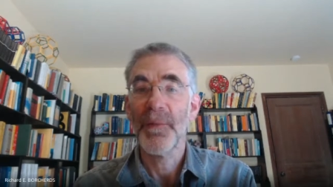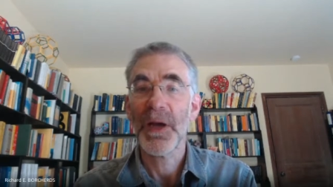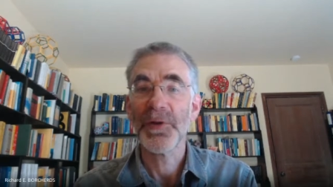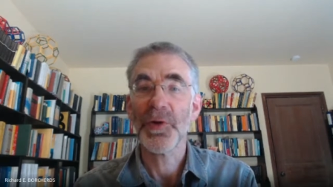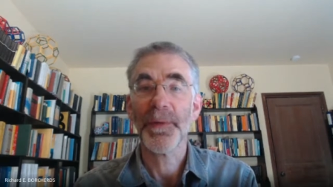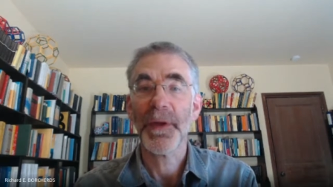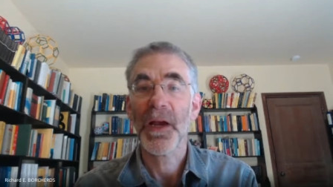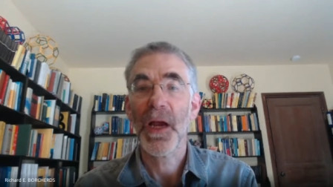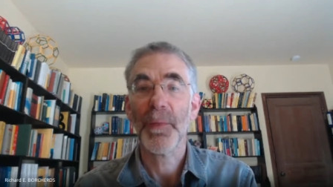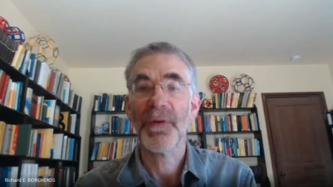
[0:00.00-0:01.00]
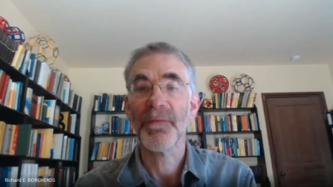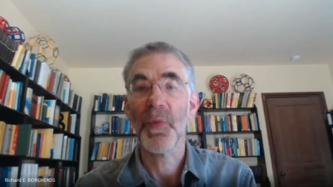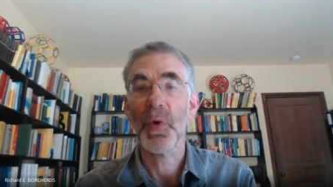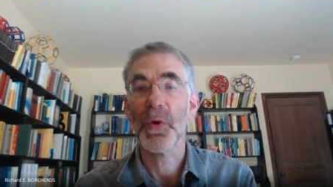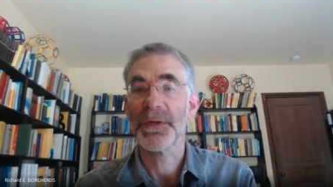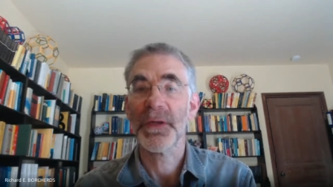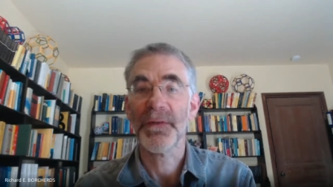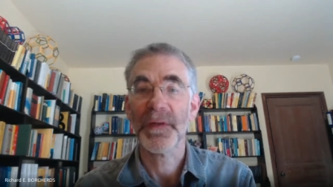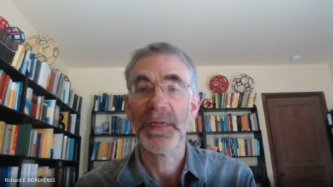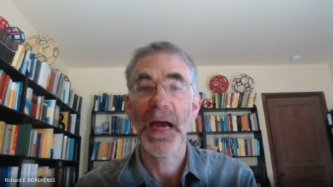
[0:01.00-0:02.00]
by dropping a couple of balls
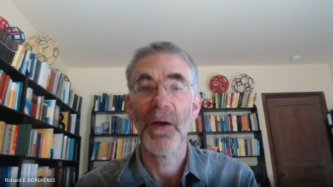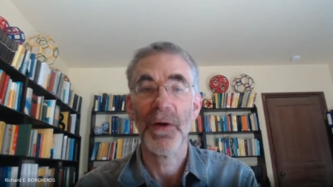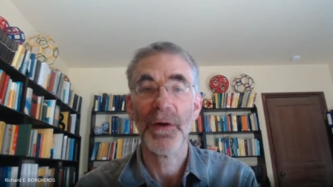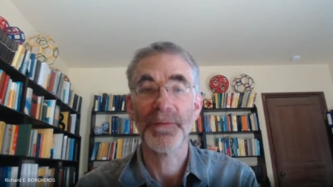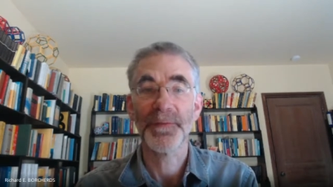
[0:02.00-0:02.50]
off a tower.